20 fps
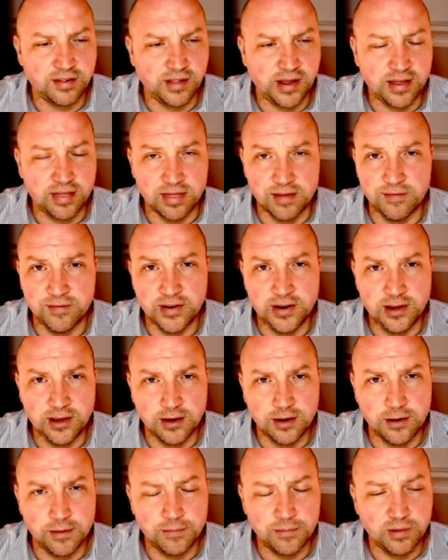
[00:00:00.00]
like the
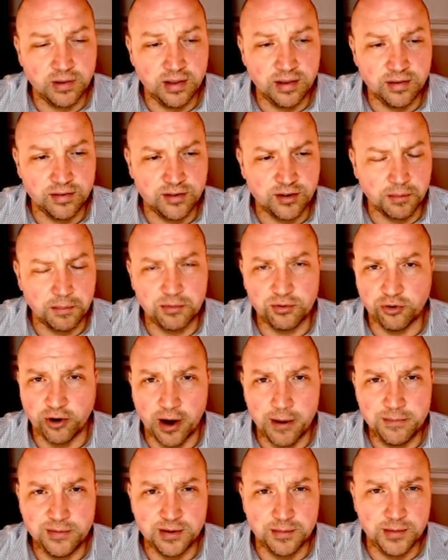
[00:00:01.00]
video and
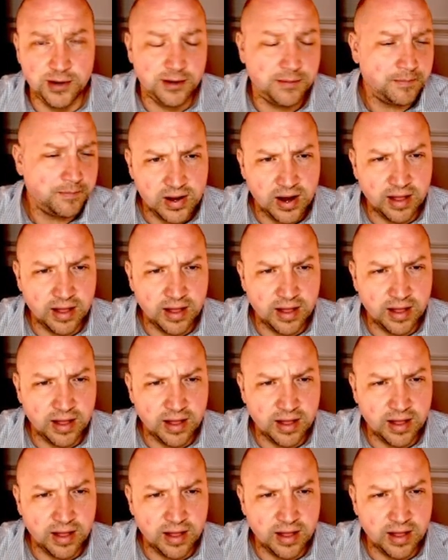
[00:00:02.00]
subscribe to me.